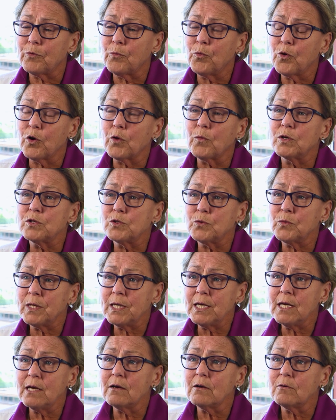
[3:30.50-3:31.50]
work we're doing
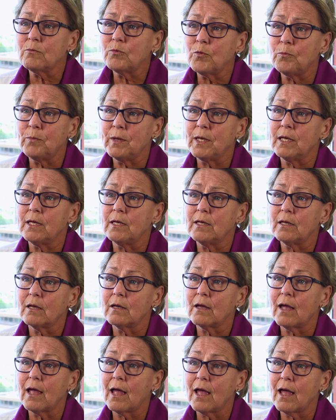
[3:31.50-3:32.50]
here will be
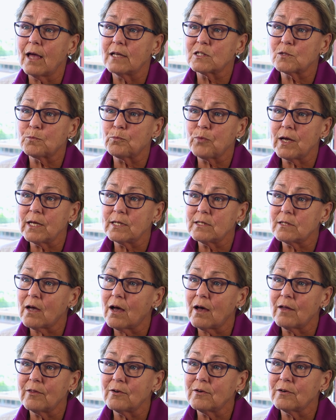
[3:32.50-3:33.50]
spread to
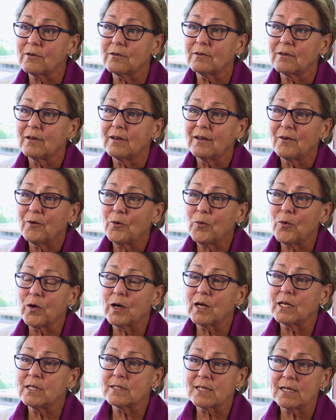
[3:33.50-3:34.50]
other
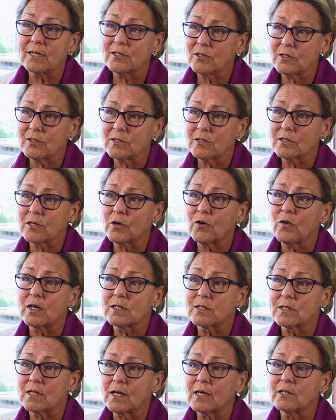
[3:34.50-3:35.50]
organizations
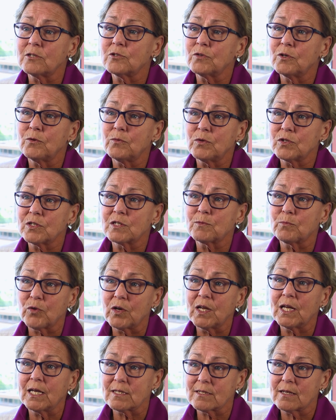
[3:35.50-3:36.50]
across the country, which is
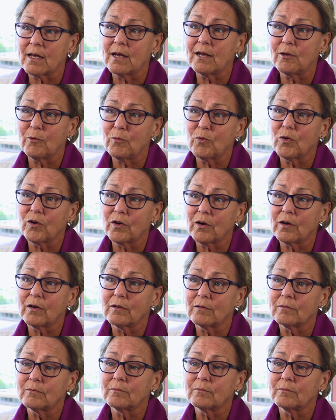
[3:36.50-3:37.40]
pretty exciting work.